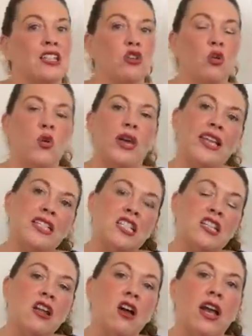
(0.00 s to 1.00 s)
your
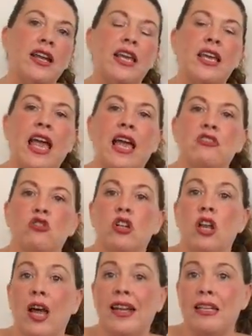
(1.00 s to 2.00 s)
interlining and your
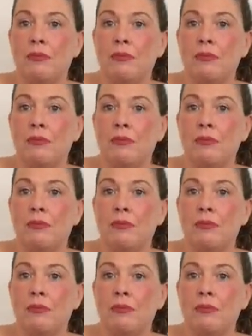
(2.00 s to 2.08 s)
lining